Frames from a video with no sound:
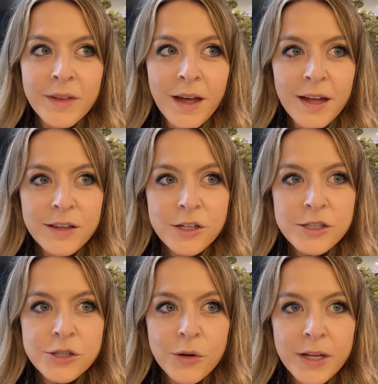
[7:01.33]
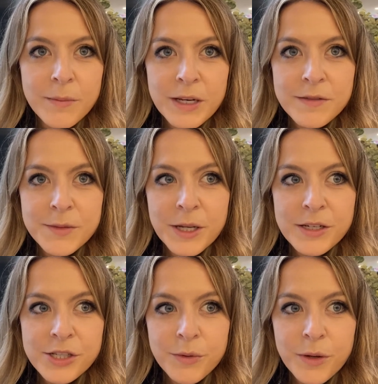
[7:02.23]
I learned quite a bit of
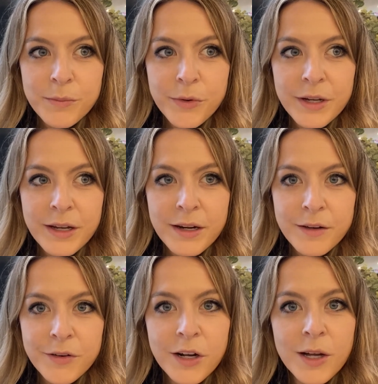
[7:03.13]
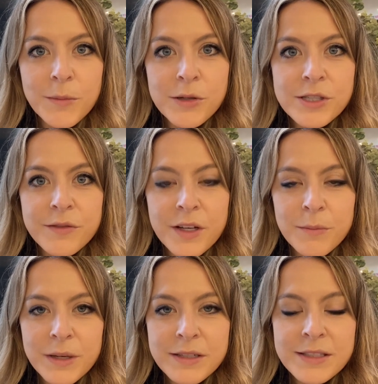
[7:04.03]
Spanish at one point and I forgot most of it,
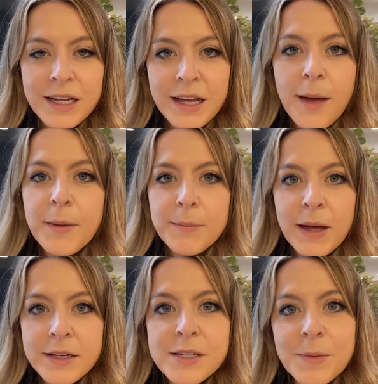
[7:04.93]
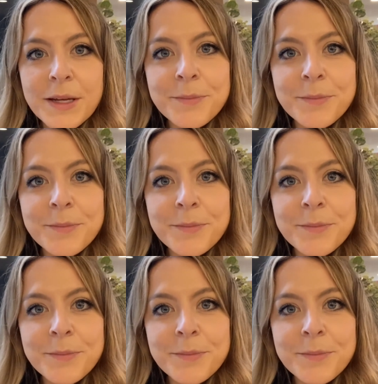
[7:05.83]
but it's like coming back to me.